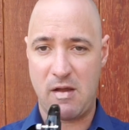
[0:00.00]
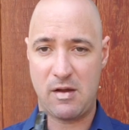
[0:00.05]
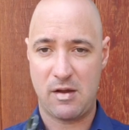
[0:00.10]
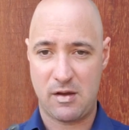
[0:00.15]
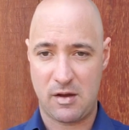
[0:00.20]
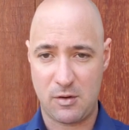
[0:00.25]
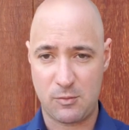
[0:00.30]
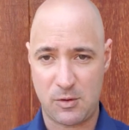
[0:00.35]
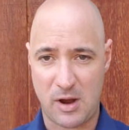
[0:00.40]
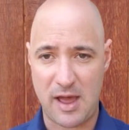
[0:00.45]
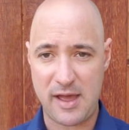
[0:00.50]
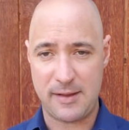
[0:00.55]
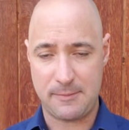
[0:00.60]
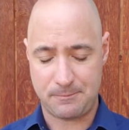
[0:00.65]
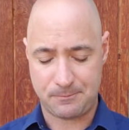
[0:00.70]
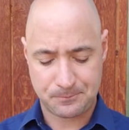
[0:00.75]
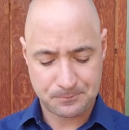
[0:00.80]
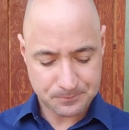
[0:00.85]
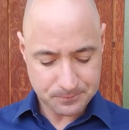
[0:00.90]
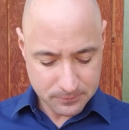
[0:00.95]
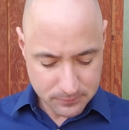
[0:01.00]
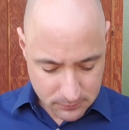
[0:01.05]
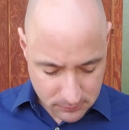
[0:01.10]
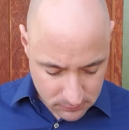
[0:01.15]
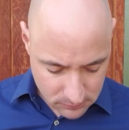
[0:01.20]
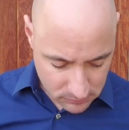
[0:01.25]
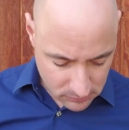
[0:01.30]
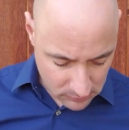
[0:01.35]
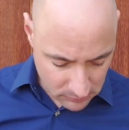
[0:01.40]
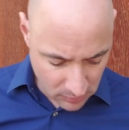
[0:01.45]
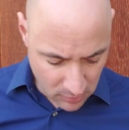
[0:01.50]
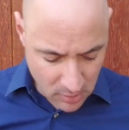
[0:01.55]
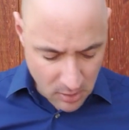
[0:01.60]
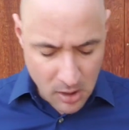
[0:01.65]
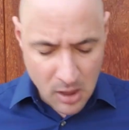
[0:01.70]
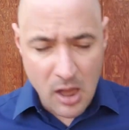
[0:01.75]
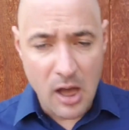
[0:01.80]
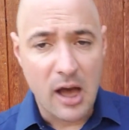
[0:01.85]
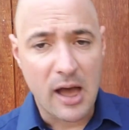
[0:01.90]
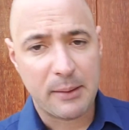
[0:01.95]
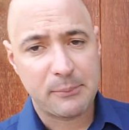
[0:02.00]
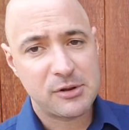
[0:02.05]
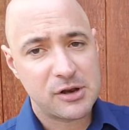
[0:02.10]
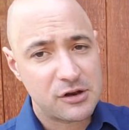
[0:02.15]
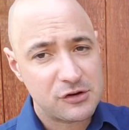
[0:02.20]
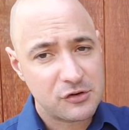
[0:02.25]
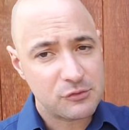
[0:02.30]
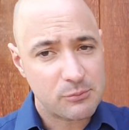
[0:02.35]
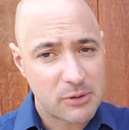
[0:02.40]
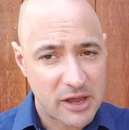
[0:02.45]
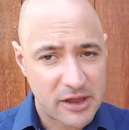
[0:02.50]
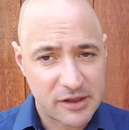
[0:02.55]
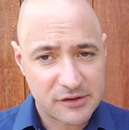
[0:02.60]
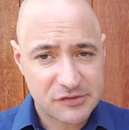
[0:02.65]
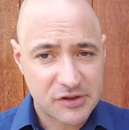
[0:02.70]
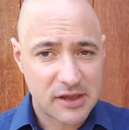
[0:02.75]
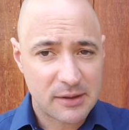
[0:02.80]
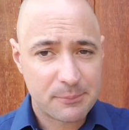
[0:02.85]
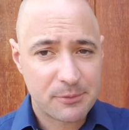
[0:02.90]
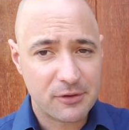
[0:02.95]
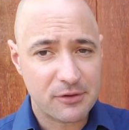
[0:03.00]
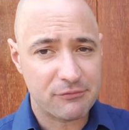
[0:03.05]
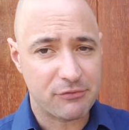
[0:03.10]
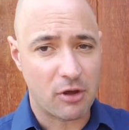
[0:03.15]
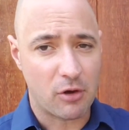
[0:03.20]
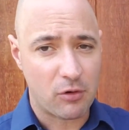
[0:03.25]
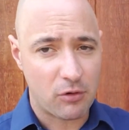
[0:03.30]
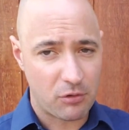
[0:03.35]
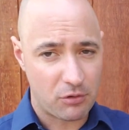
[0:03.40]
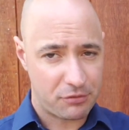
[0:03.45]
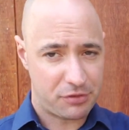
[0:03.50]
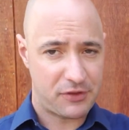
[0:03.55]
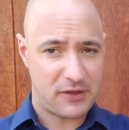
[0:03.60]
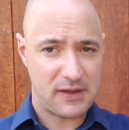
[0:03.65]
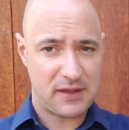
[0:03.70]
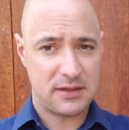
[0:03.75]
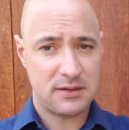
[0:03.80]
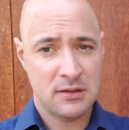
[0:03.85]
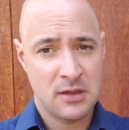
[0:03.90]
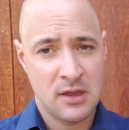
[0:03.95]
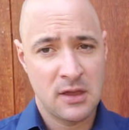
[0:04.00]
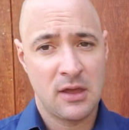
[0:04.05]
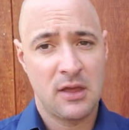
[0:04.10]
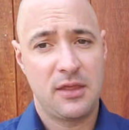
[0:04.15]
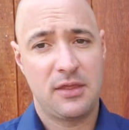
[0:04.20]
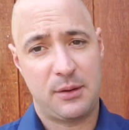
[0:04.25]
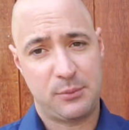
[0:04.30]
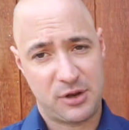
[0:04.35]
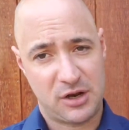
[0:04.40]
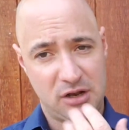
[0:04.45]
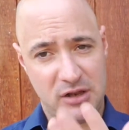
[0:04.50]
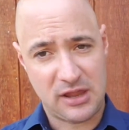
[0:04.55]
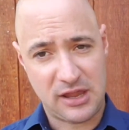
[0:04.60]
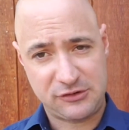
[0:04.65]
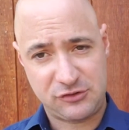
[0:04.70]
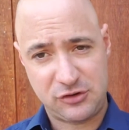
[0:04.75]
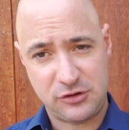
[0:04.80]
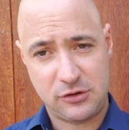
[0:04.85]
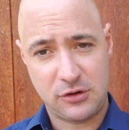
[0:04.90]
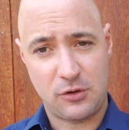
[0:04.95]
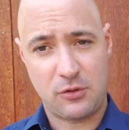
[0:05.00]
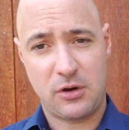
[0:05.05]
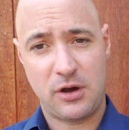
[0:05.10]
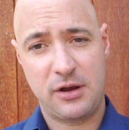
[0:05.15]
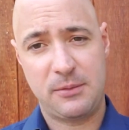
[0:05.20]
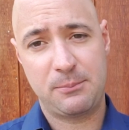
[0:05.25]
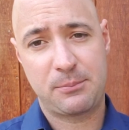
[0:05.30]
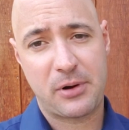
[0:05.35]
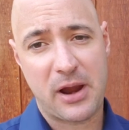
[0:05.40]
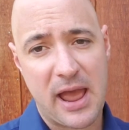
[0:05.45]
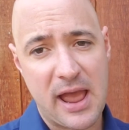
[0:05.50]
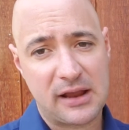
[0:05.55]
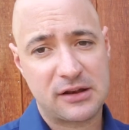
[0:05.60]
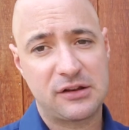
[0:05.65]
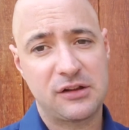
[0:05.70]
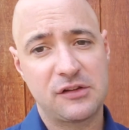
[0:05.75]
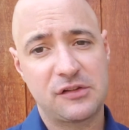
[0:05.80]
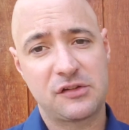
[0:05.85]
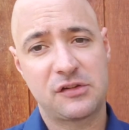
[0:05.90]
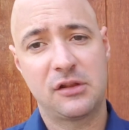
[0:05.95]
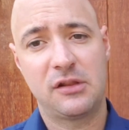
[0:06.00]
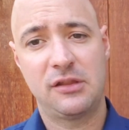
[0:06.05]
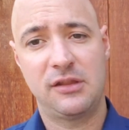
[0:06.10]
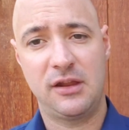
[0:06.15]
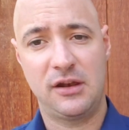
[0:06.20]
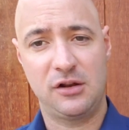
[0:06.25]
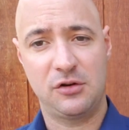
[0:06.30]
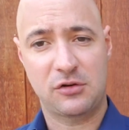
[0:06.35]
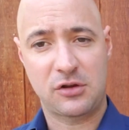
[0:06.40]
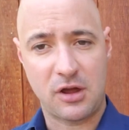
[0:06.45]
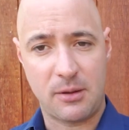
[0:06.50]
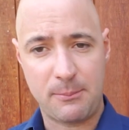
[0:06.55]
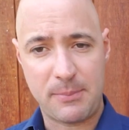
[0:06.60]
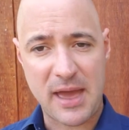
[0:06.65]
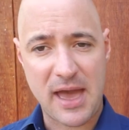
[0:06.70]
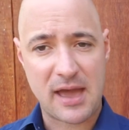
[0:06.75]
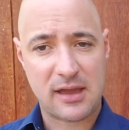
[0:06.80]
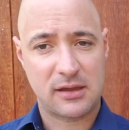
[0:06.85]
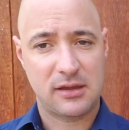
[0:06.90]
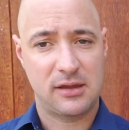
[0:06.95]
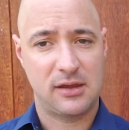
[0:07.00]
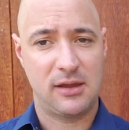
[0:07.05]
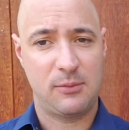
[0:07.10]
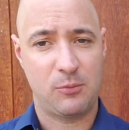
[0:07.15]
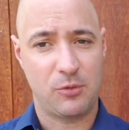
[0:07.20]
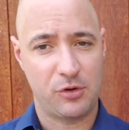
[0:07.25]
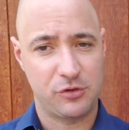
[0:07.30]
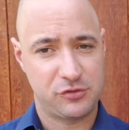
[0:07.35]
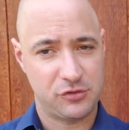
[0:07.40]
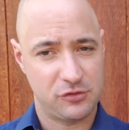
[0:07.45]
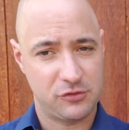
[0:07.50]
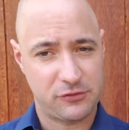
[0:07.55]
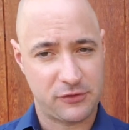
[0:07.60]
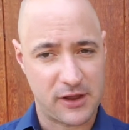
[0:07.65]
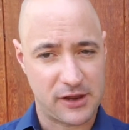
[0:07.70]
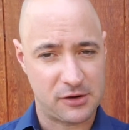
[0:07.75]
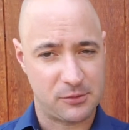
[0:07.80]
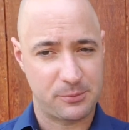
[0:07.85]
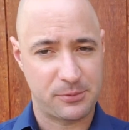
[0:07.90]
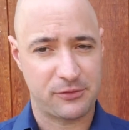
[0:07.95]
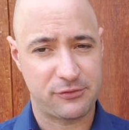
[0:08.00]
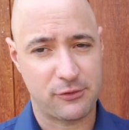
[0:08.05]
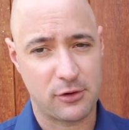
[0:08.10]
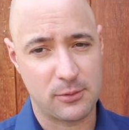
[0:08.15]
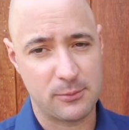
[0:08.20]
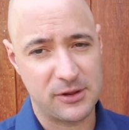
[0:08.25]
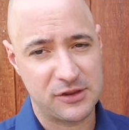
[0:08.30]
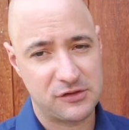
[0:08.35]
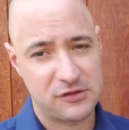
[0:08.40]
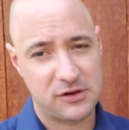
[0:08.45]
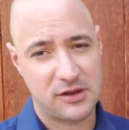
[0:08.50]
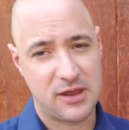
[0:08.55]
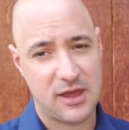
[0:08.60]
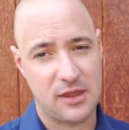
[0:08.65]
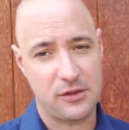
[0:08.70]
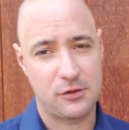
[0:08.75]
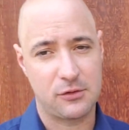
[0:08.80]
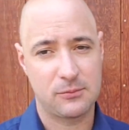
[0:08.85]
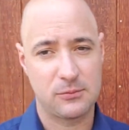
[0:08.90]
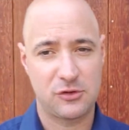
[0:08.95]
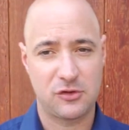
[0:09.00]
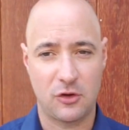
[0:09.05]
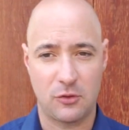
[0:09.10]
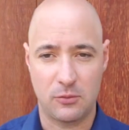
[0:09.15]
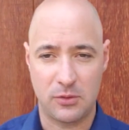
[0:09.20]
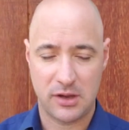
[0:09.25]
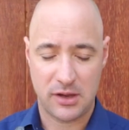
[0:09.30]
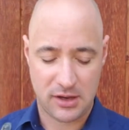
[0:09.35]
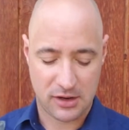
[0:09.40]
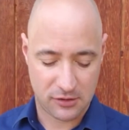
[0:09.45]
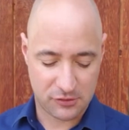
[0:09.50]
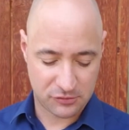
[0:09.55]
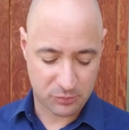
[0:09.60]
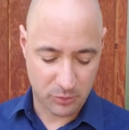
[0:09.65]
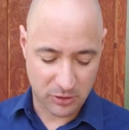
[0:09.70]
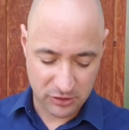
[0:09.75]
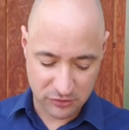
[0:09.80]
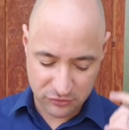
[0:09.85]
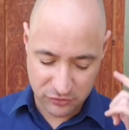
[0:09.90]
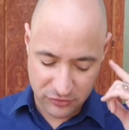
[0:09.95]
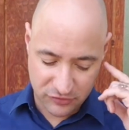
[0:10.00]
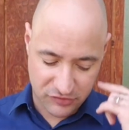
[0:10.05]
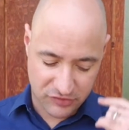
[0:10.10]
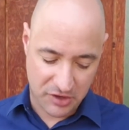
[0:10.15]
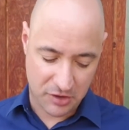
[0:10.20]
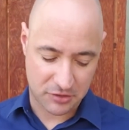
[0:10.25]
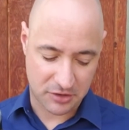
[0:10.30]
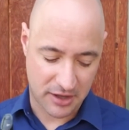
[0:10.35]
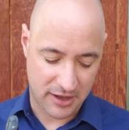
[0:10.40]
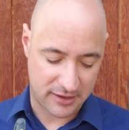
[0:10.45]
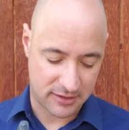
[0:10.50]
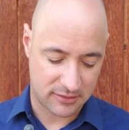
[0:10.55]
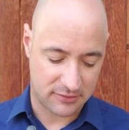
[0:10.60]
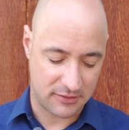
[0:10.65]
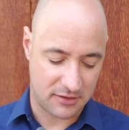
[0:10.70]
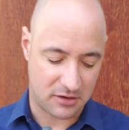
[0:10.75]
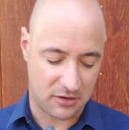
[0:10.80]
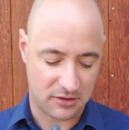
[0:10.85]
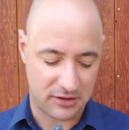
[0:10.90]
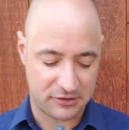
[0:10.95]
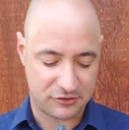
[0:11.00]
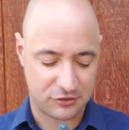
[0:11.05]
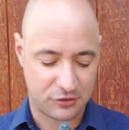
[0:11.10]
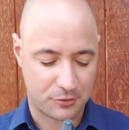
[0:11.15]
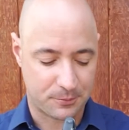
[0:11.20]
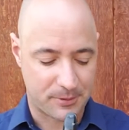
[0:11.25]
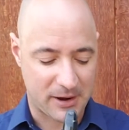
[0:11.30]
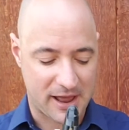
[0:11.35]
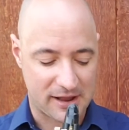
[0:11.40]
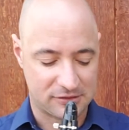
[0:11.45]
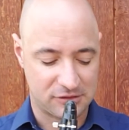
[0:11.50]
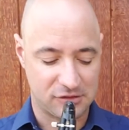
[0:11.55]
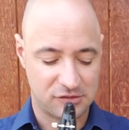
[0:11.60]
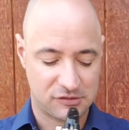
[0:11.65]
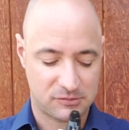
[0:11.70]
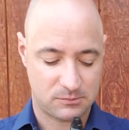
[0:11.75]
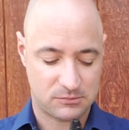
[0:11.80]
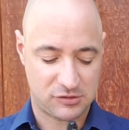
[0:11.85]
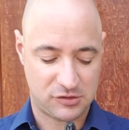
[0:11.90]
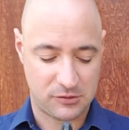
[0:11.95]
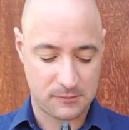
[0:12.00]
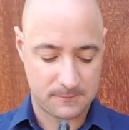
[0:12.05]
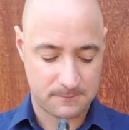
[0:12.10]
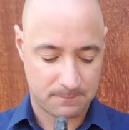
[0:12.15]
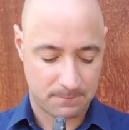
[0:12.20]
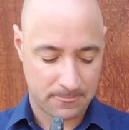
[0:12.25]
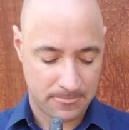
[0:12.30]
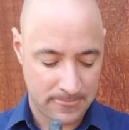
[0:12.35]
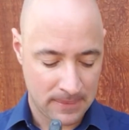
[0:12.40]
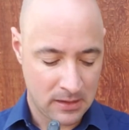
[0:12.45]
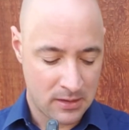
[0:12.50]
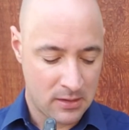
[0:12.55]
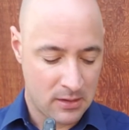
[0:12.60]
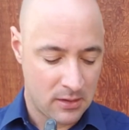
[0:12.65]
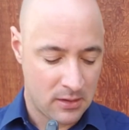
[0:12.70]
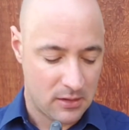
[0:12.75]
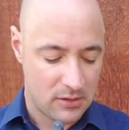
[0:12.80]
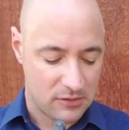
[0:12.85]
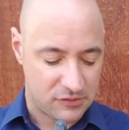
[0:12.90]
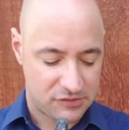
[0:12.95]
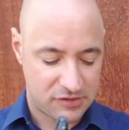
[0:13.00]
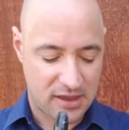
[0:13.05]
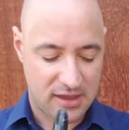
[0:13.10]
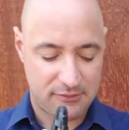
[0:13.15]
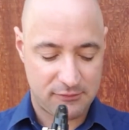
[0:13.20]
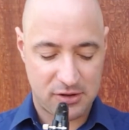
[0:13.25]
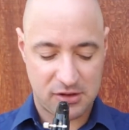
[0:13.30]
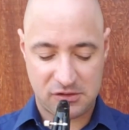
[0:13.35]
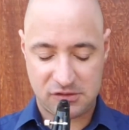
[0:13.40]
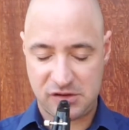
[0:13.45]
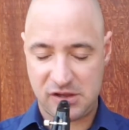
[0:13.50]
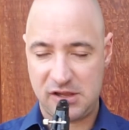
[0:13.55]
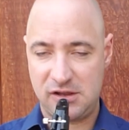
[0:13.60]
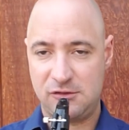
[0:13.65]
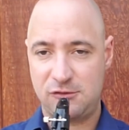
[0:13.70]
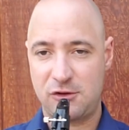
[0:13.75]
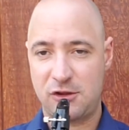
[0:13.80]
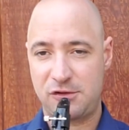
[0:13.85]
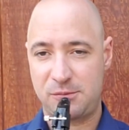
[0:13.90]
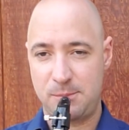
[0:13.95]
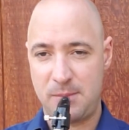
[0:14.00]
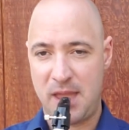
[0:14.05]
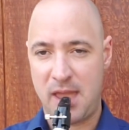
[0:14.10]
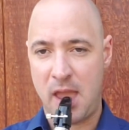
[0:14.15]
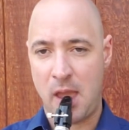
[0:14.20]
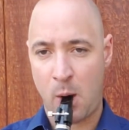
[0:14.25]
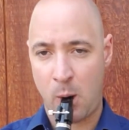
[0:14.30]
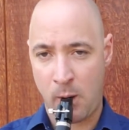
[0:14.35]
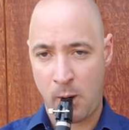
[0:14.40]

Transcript: All right. I'm going to do my example of the whole thing. I'm going to let you go ahead and practice, and then you'll come back and we'll do a final performance together. So here's what it should sound like, and then I'll let you go practice. 2, 17, just me.